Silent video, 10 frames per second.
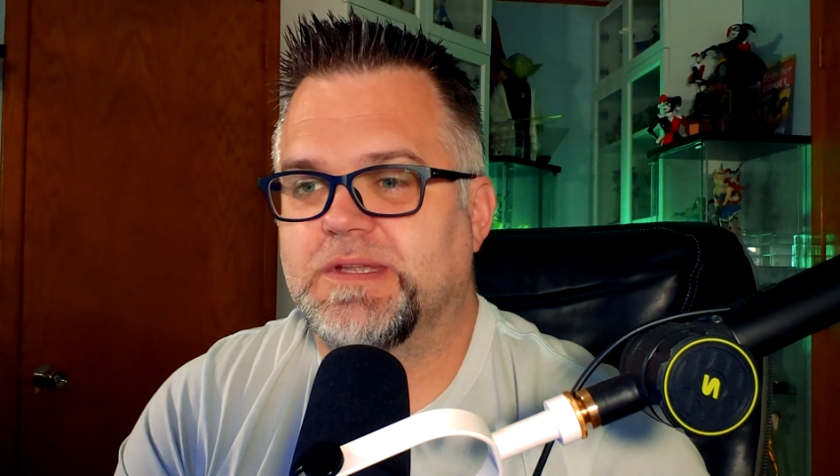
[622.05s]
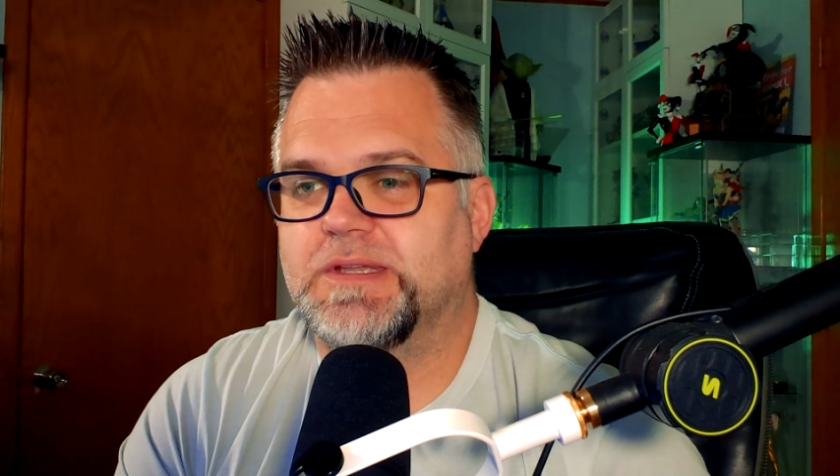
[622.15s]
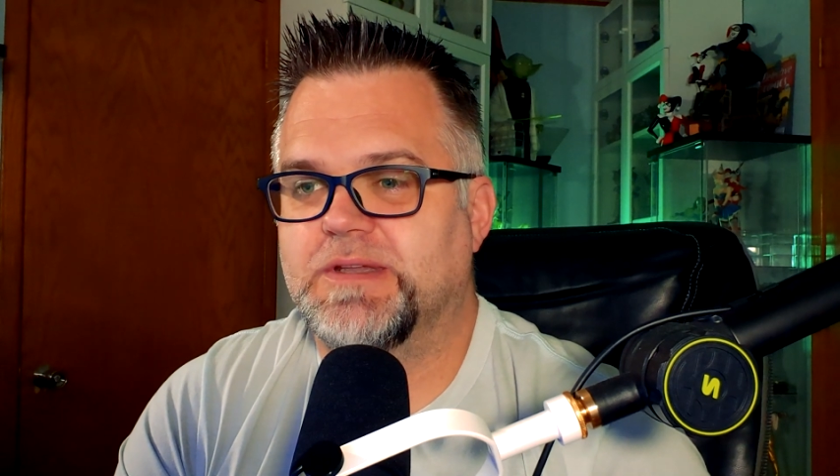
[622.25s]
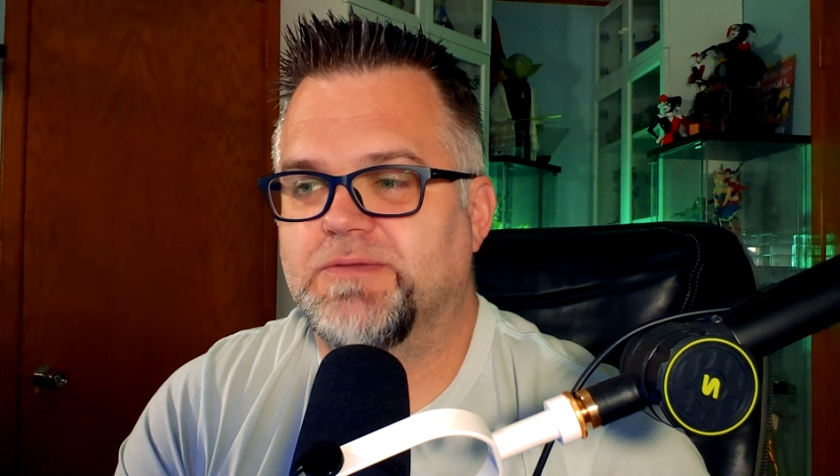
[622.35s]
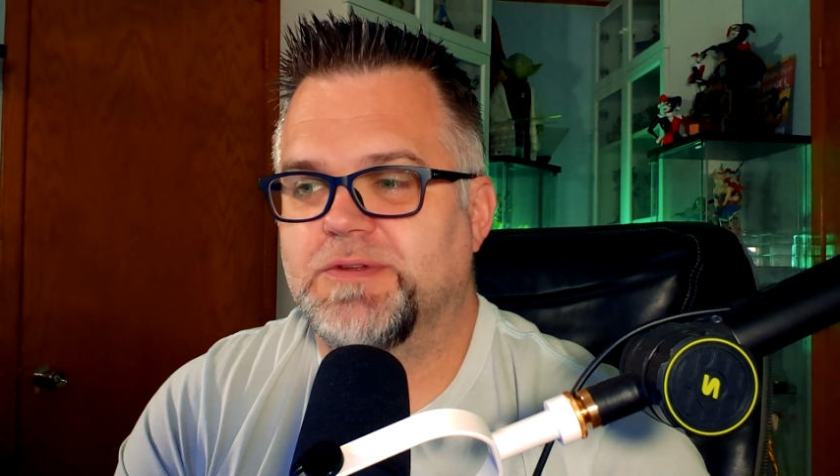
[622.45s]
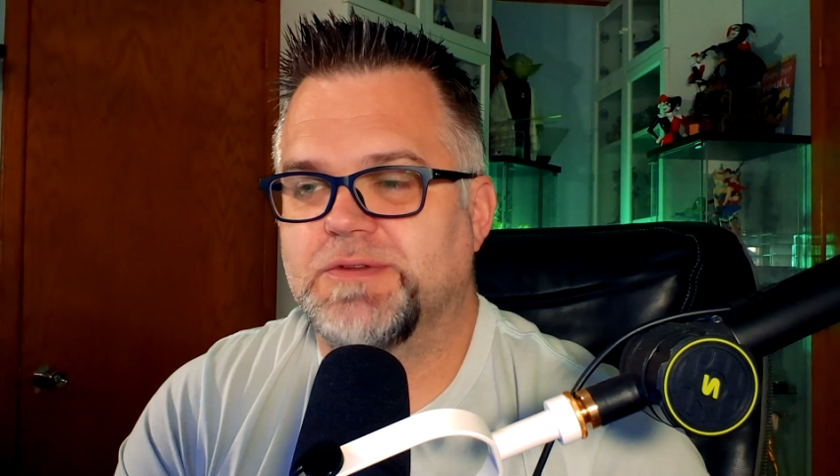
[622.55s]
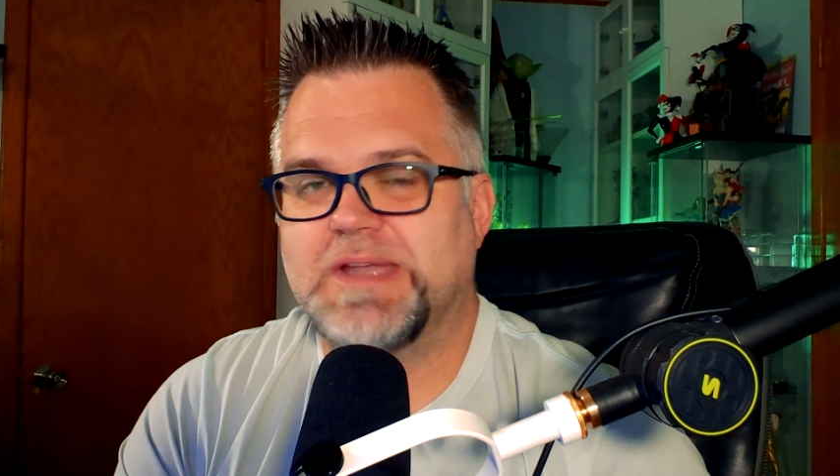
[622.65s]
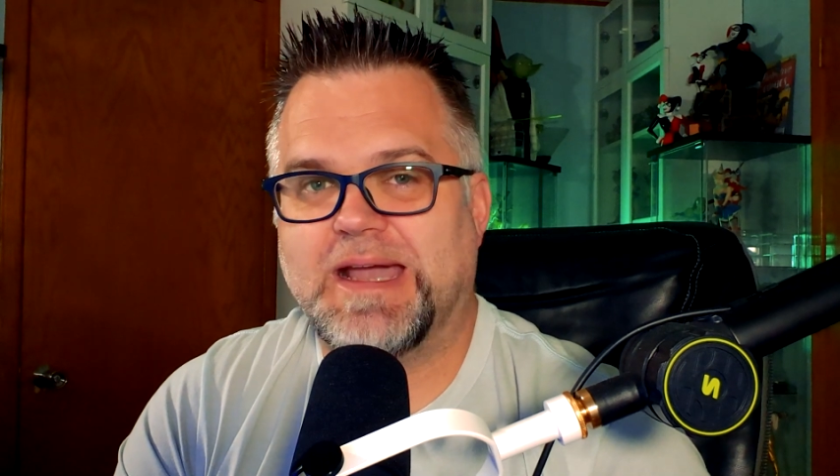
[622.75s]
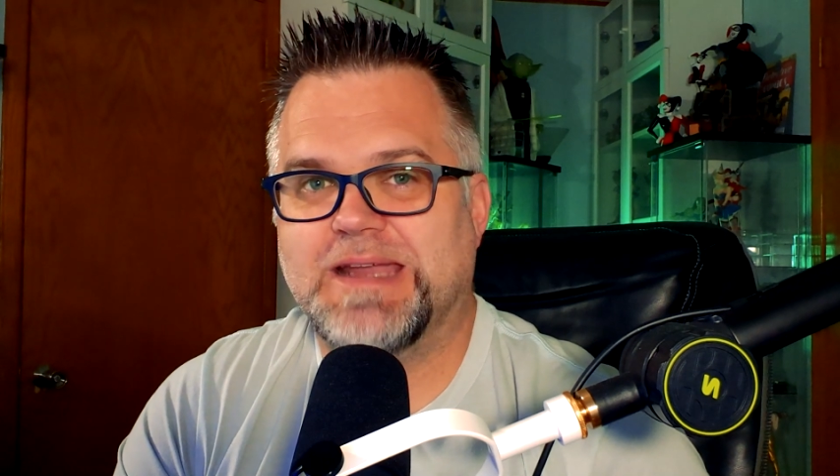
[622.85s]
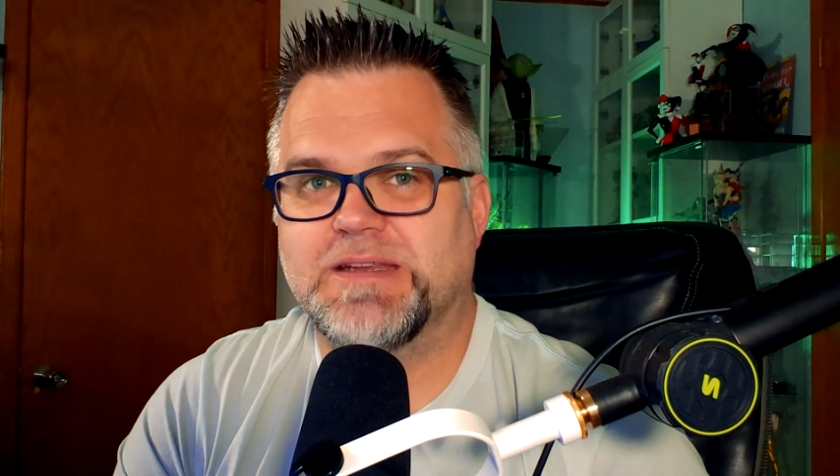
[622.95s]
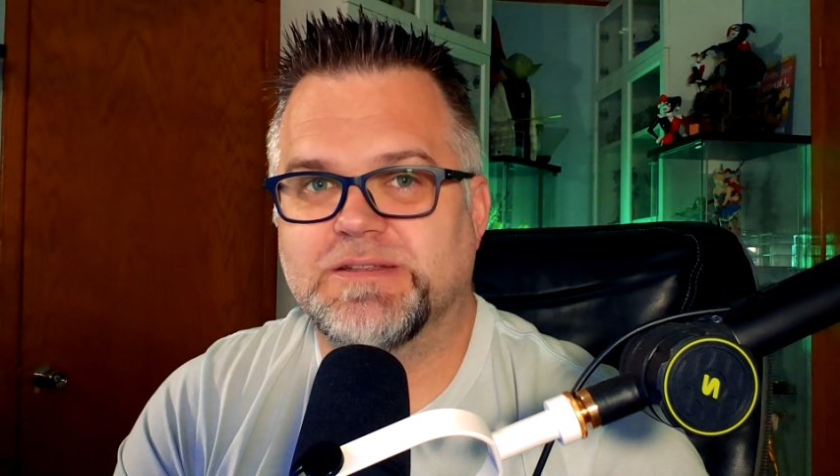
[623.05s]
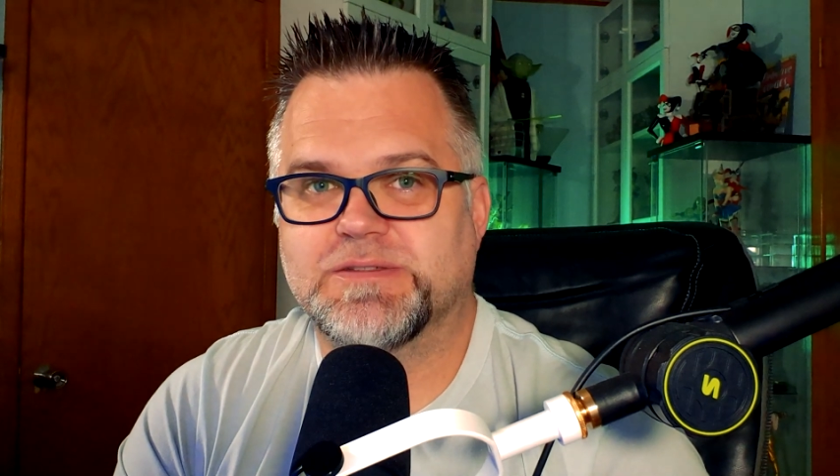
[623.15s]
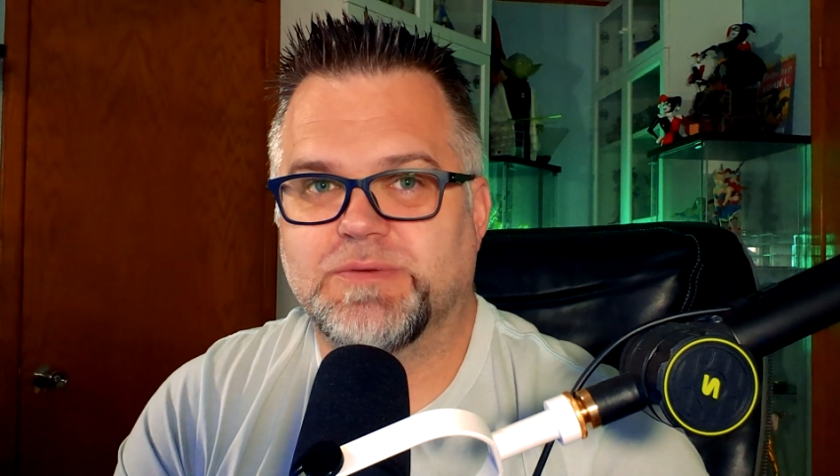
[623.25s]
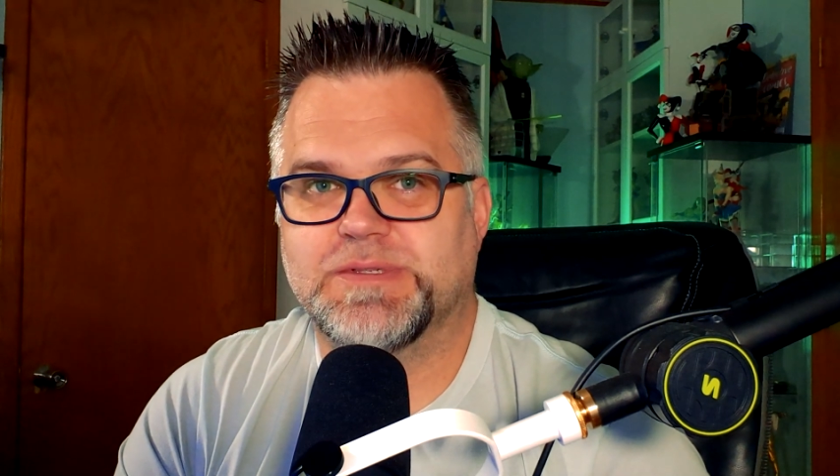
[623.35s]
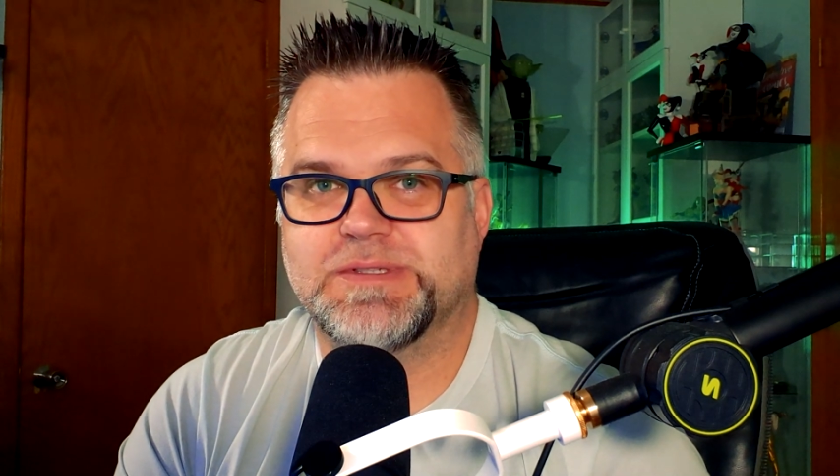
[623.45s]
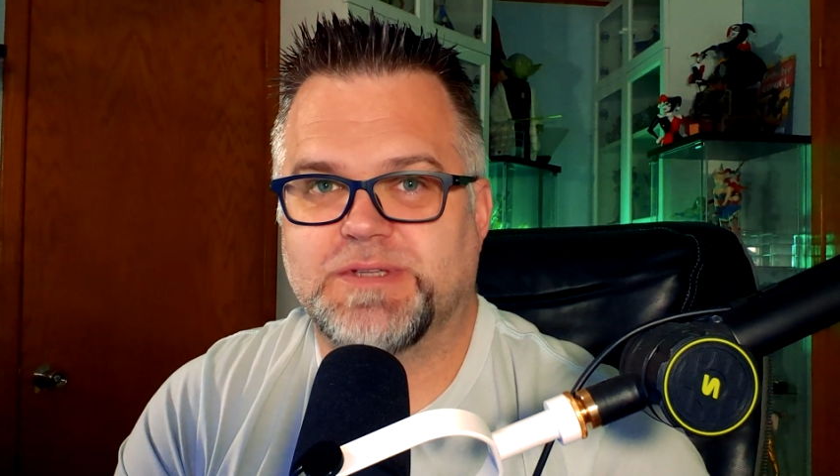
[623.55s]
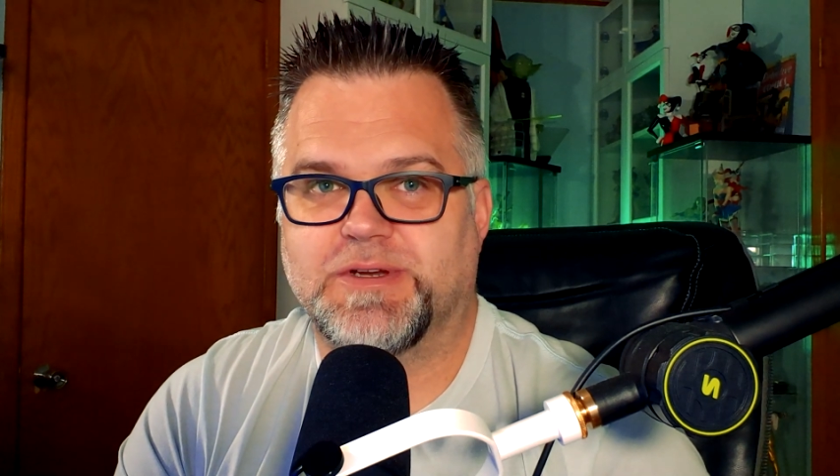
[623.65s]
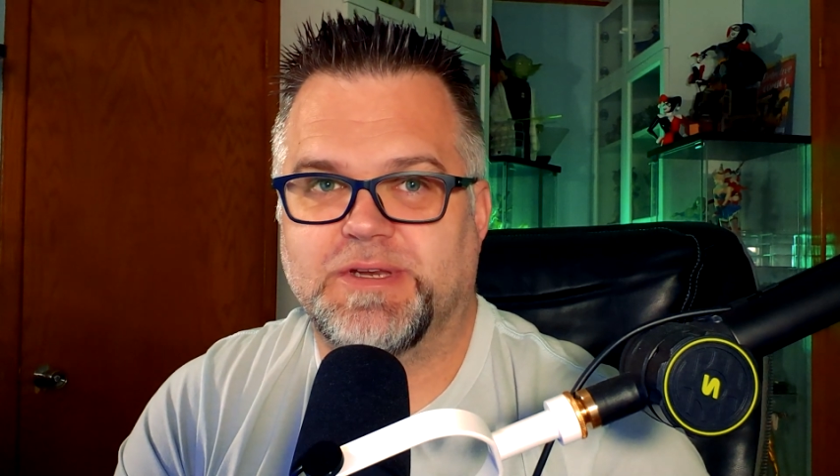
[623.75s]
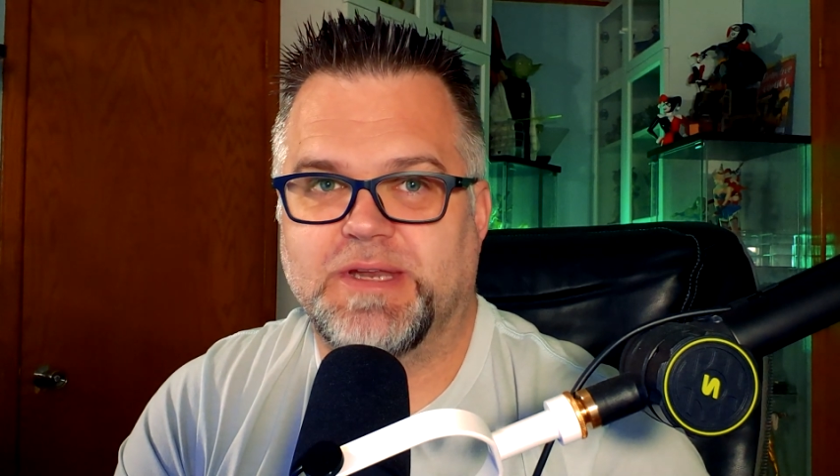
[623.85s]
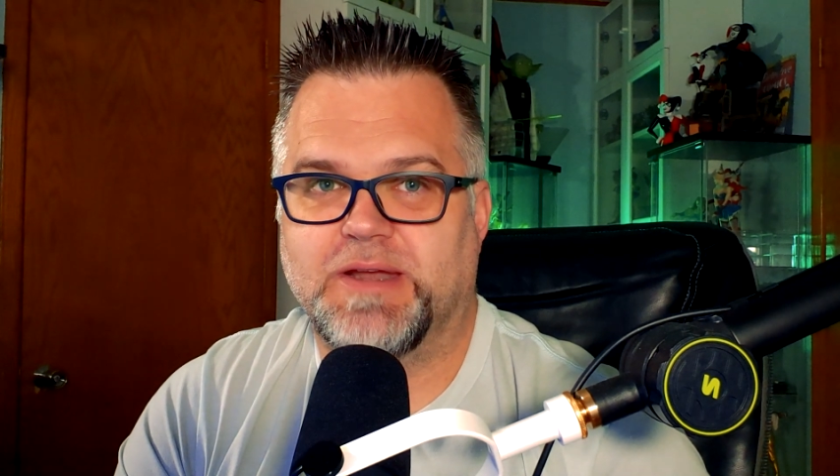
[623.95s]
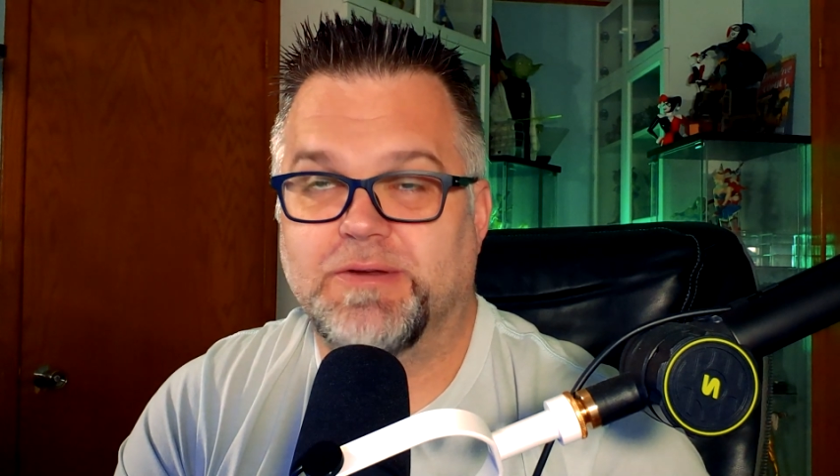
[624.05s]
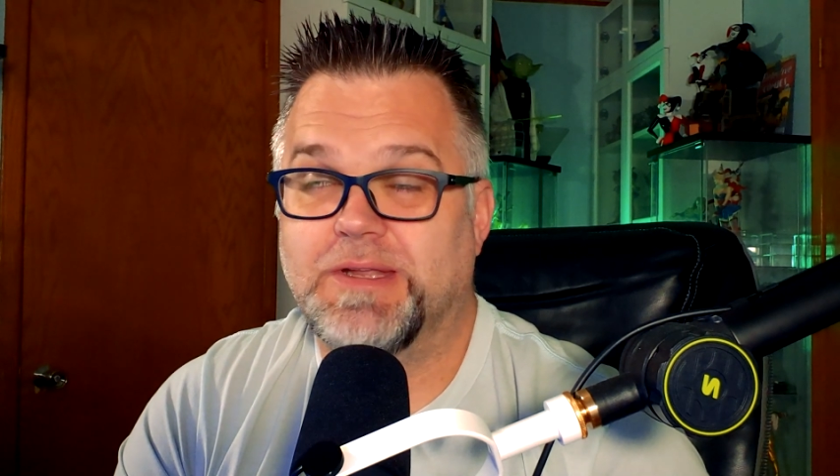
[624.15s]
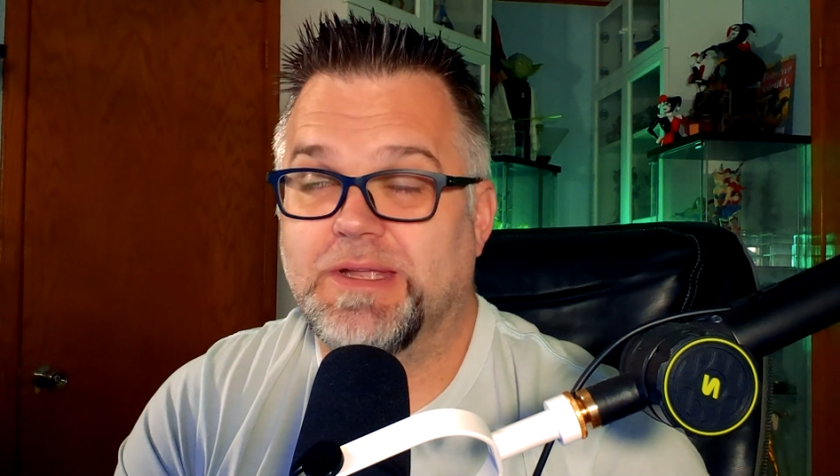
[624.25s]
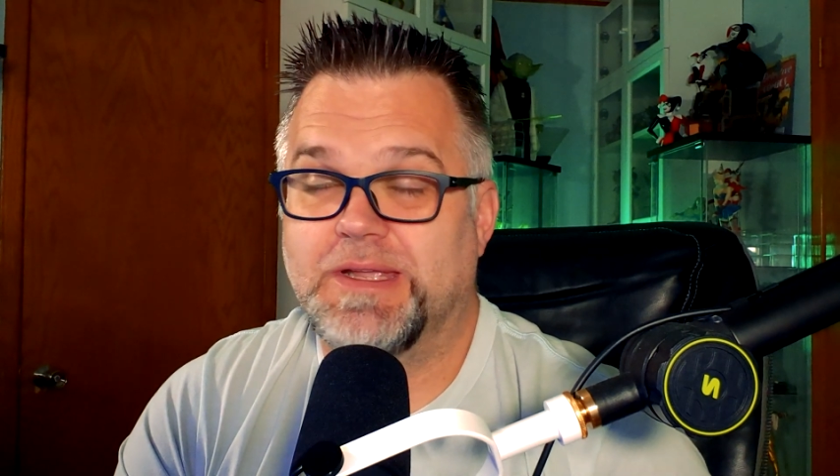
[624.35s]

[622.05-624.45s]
give you guidance when starting out.